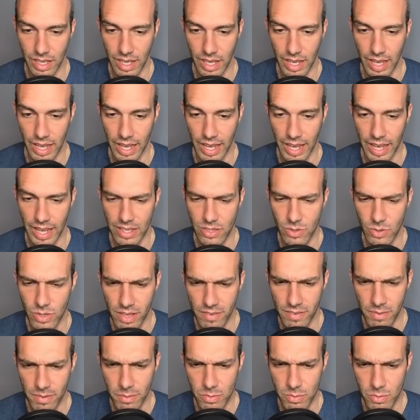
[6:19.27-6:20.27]
And you gave
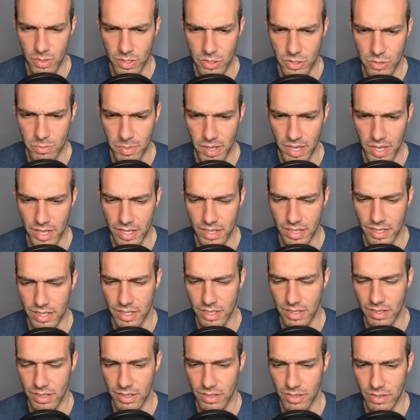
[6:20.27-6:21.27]
up switch, man?
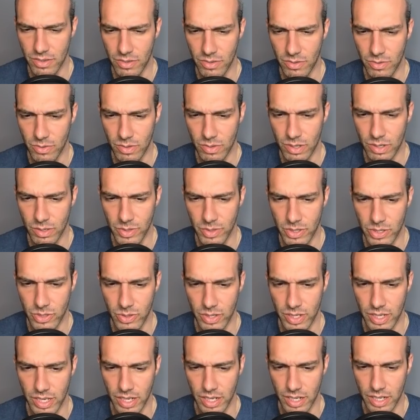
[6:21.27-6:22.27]
What are we doing
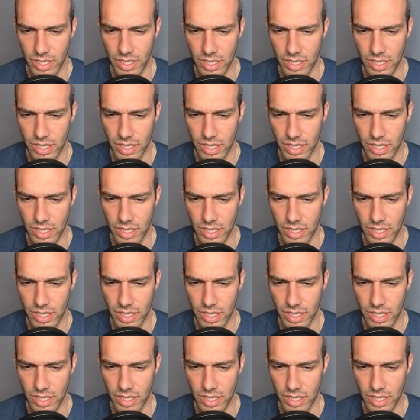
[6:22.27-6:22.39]
here?